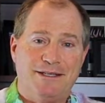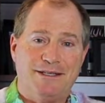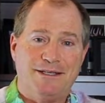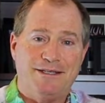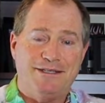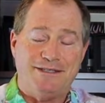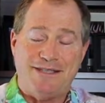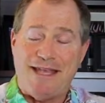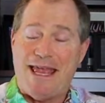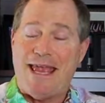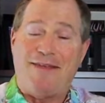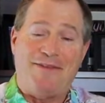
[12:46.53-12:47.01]

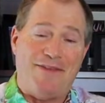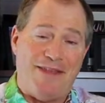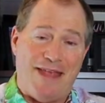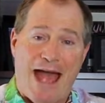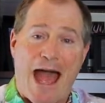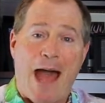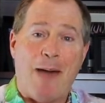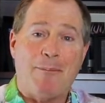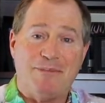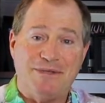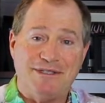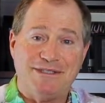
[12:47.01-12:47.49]
saying the
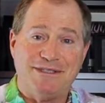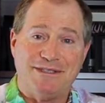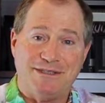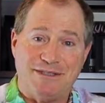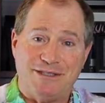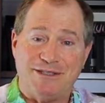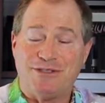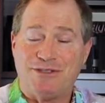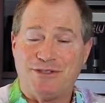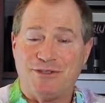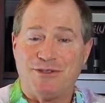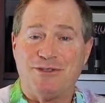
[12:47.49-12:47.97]
opposite
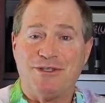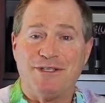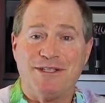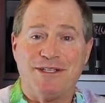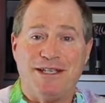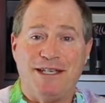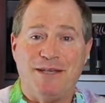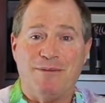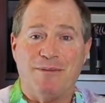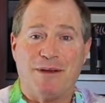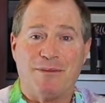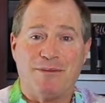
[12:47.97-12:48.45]
to certain
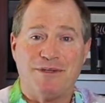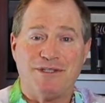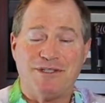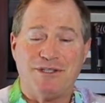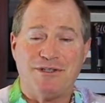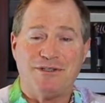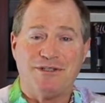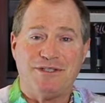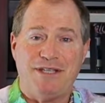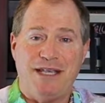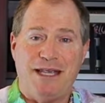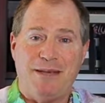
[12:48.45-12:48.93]
key members of
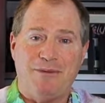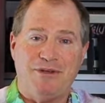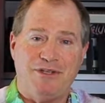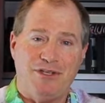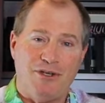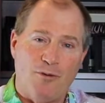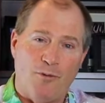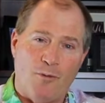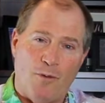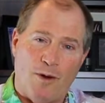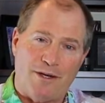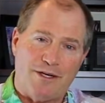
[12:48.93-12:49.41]
your team. And
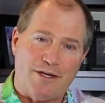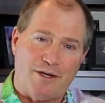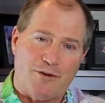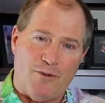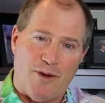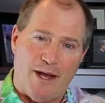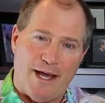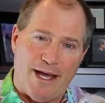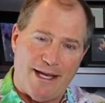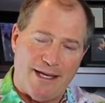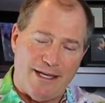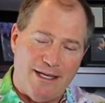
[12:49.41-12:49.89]
you wonder
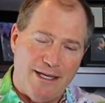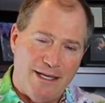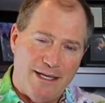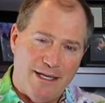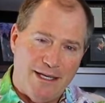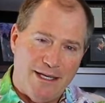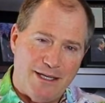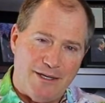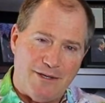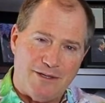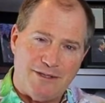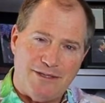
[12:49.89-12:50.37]
why
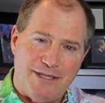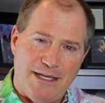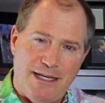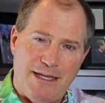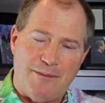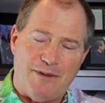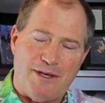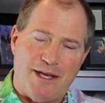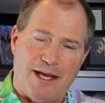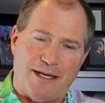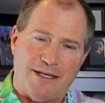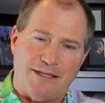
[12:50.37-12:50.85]
your
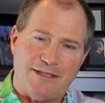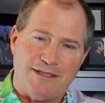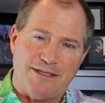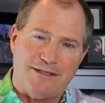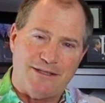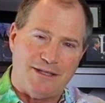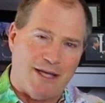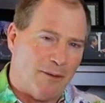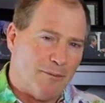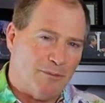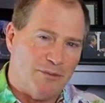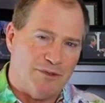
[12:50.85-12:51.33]
team kind of
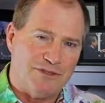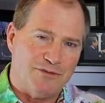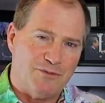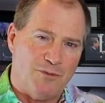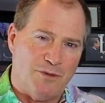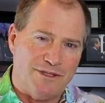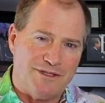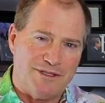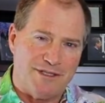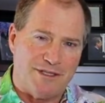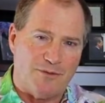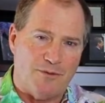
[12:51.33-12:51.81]
stumbles
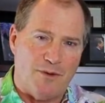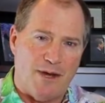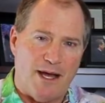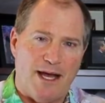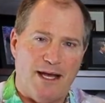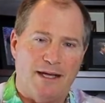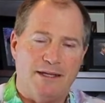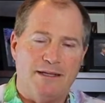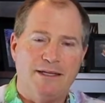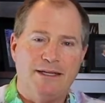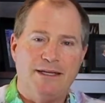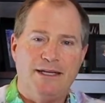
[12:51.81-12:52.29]
once in a
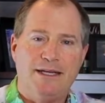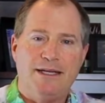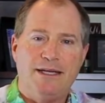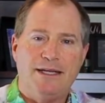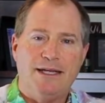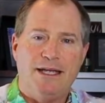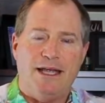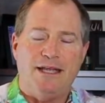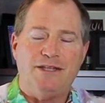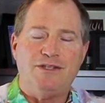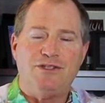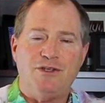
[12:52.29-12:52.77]
while.
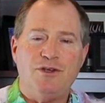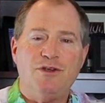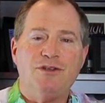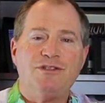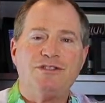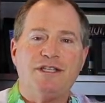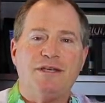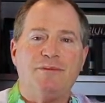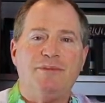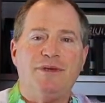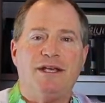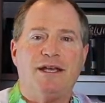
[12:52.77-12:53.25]
It's
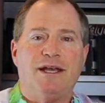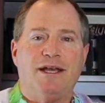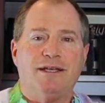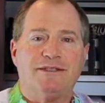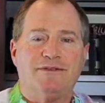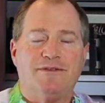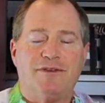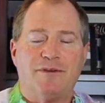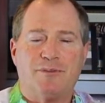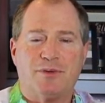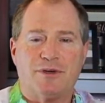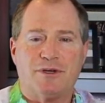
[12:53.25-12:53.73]
usually because
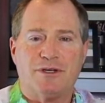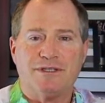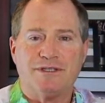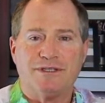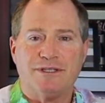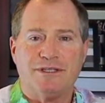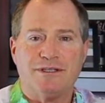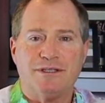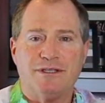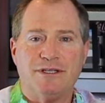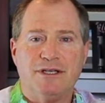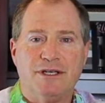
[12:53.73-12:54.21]
of a
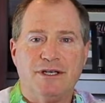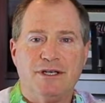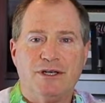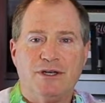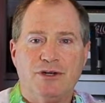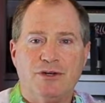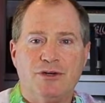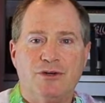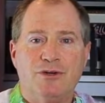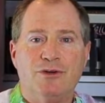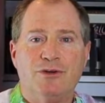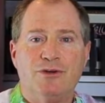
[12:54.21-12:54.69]
person
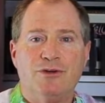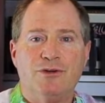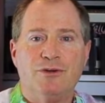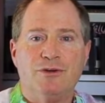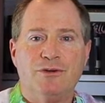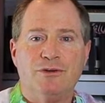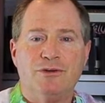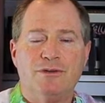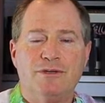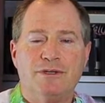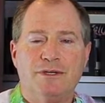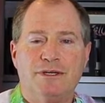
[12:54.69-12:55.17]

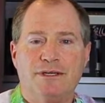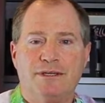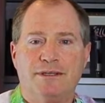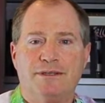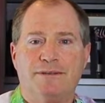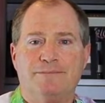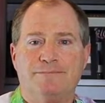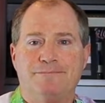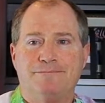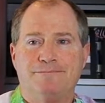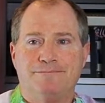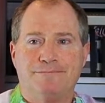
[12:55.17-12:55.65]
who
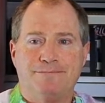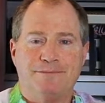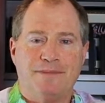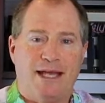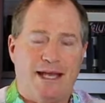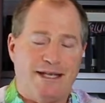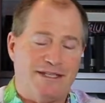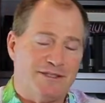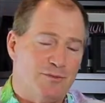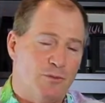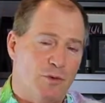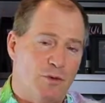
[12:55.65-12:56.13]

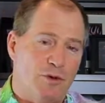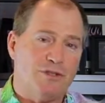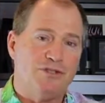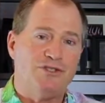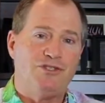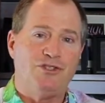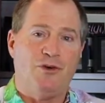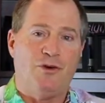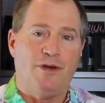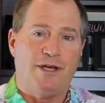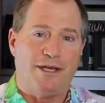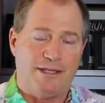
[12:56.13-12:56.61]
has more
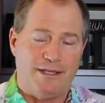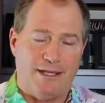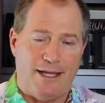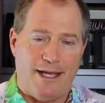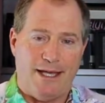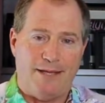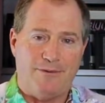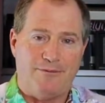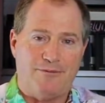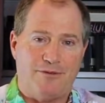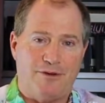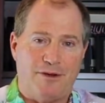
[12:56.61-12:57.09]
joy in
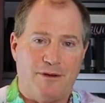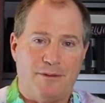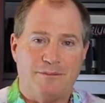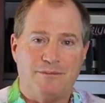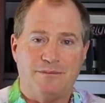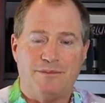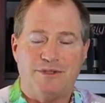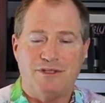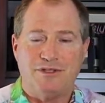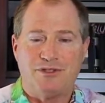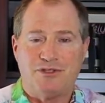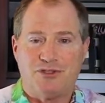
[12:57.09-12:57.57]
life
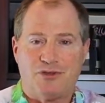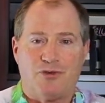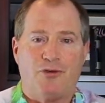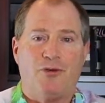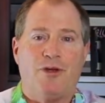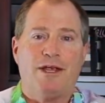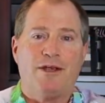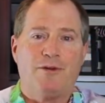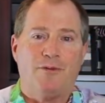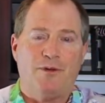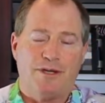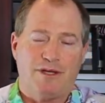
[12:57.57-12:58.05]
from
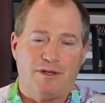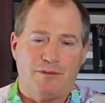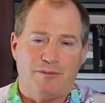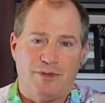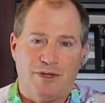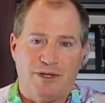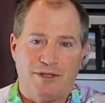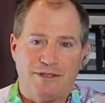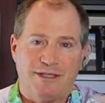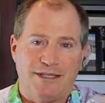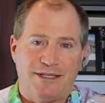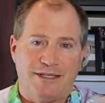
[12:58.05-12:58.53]
destroying what you're
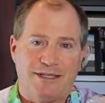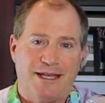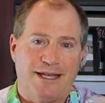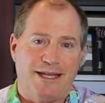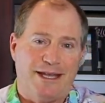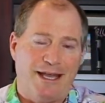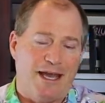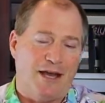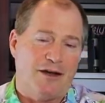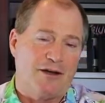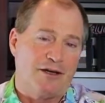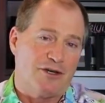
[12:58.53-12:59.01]
building than
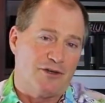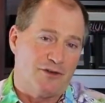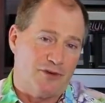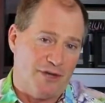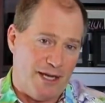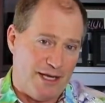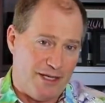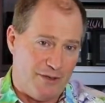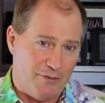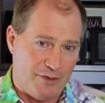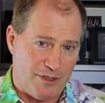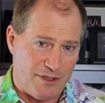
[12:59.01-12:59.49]
they are
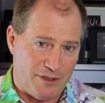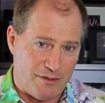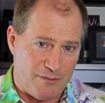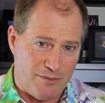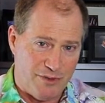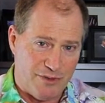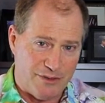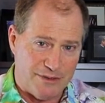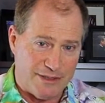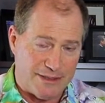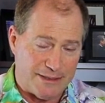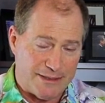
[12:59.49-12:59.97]
creating what you're
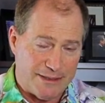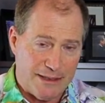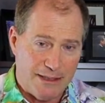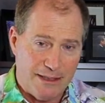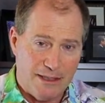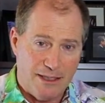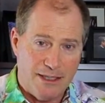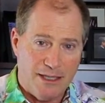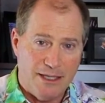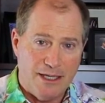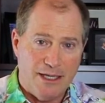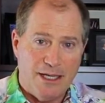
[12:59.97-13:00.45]
building.
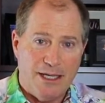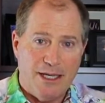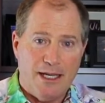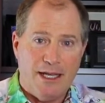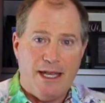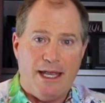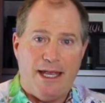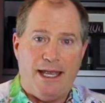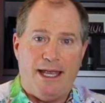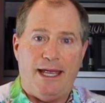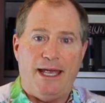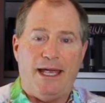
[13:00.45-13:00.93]

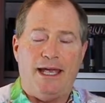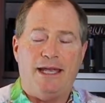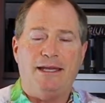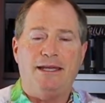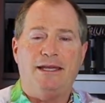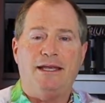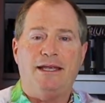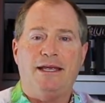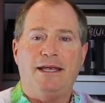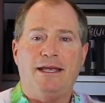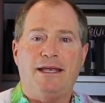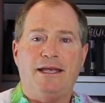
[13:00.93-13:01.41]

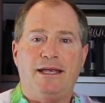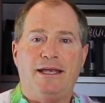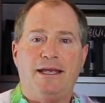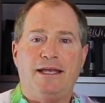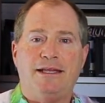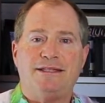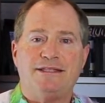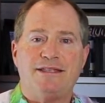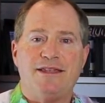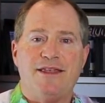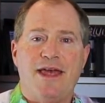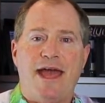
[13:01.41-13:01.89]
And
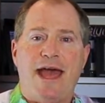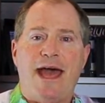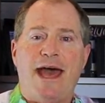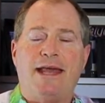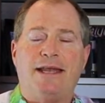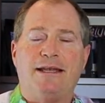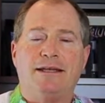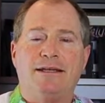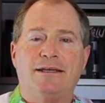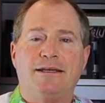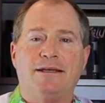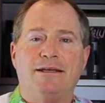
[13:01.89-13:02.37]
it's
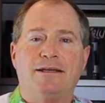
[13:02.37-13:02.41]
that